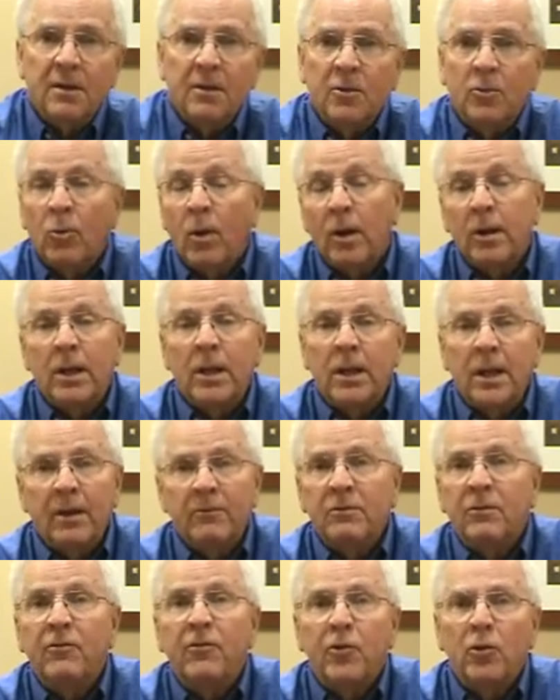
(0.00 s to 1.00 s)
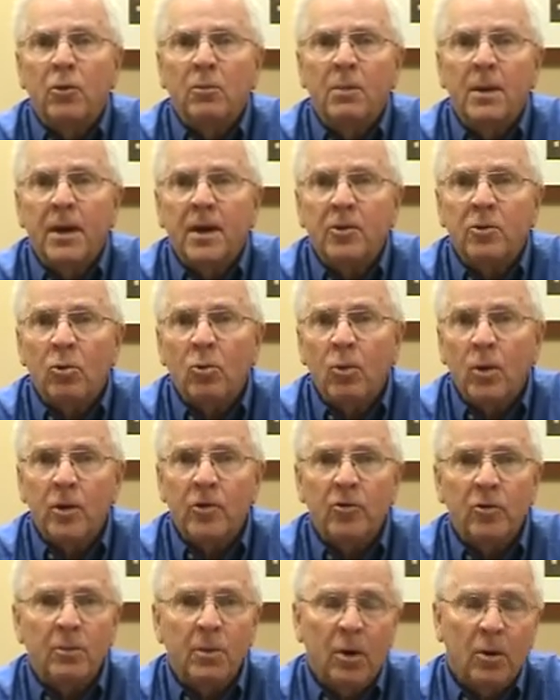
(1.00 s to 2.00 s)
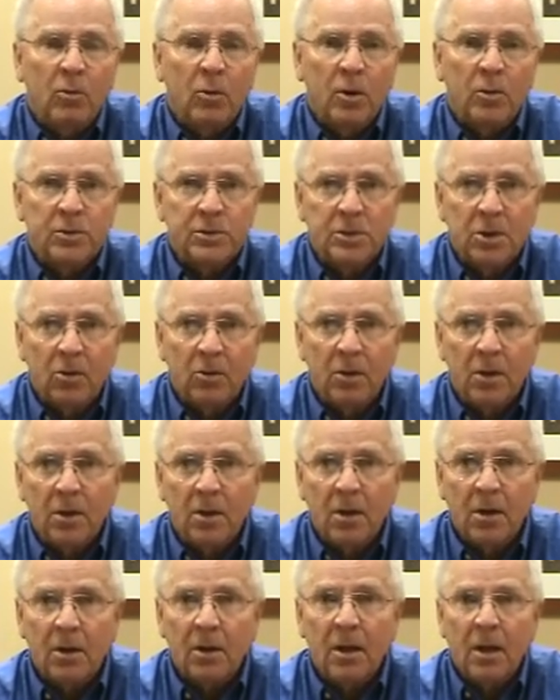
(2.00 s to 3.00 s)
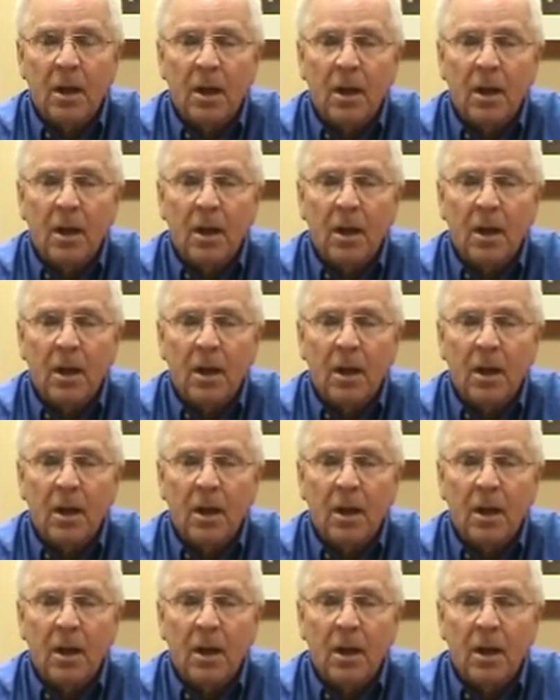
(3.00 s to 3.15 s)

where I didn't have to feel bad or wonder about what was going on.